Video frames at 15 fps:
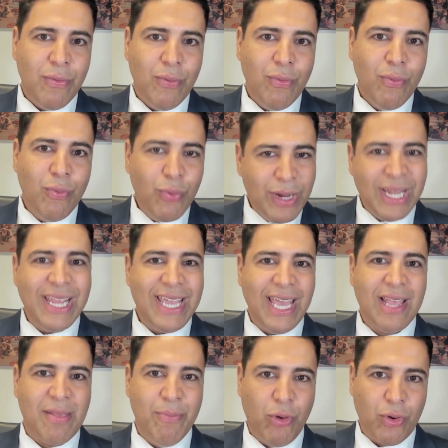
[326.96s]
really
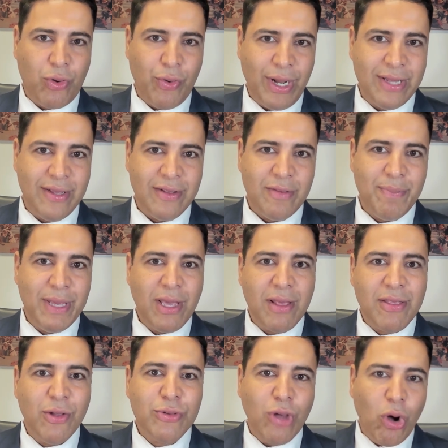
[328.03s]
gets more credit,
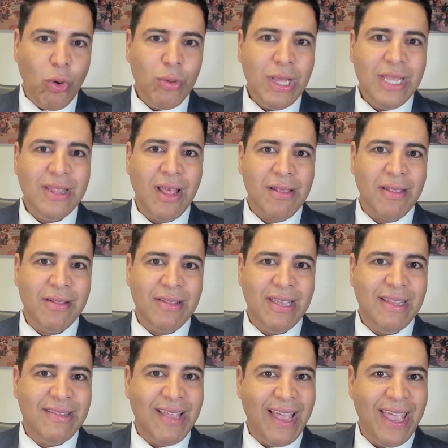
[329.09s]
because not only doesn't
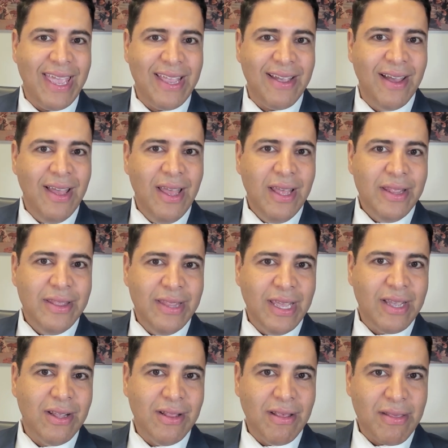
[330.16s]
he take
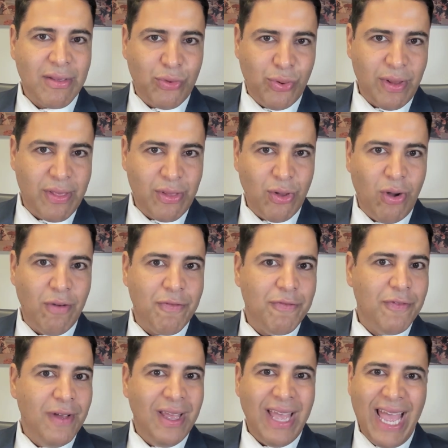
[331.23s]
Nicholas KRISTOf
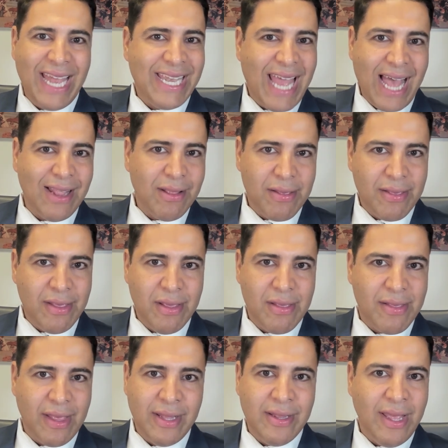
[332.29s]

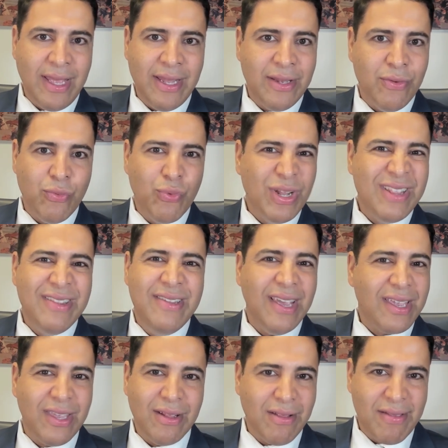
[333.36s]
analysis and
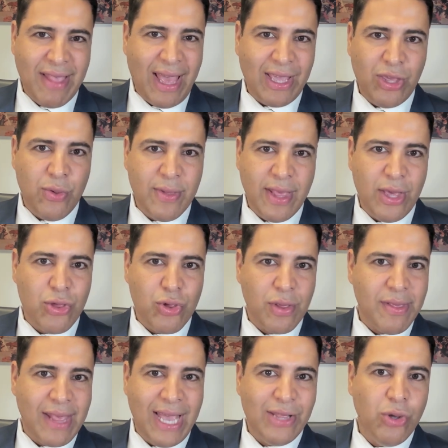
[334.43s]
ridiculous
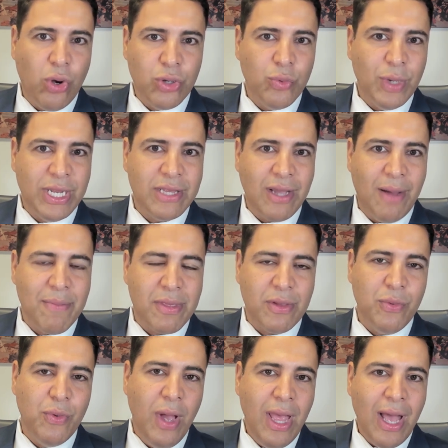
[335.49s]
accusations head on when it comes
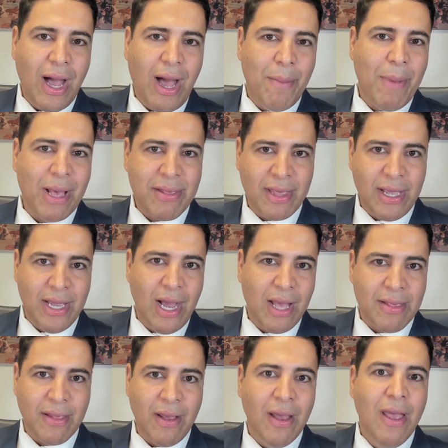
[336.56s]
to Hamas in
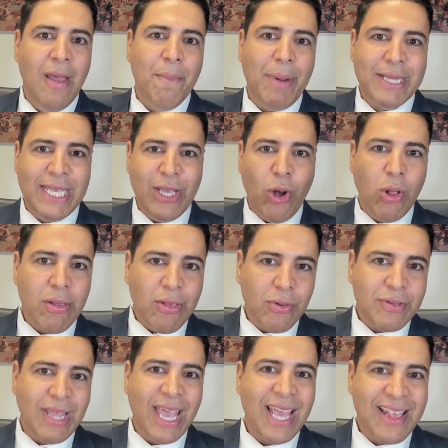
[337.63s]
Gaza, but he also
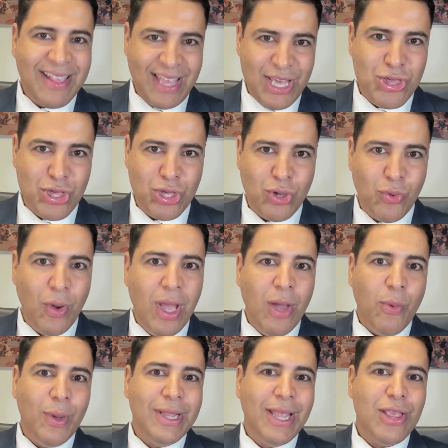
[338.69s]
takes issue
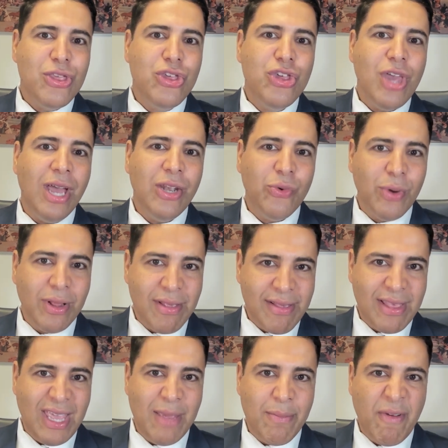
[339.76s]
with the general
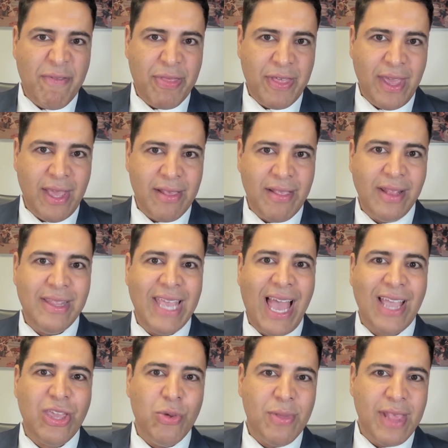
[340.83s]
scheme of things and the
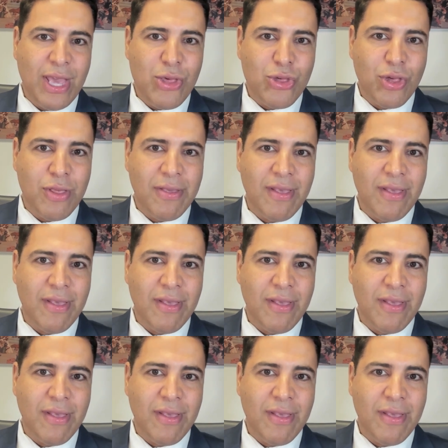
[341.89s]
accusations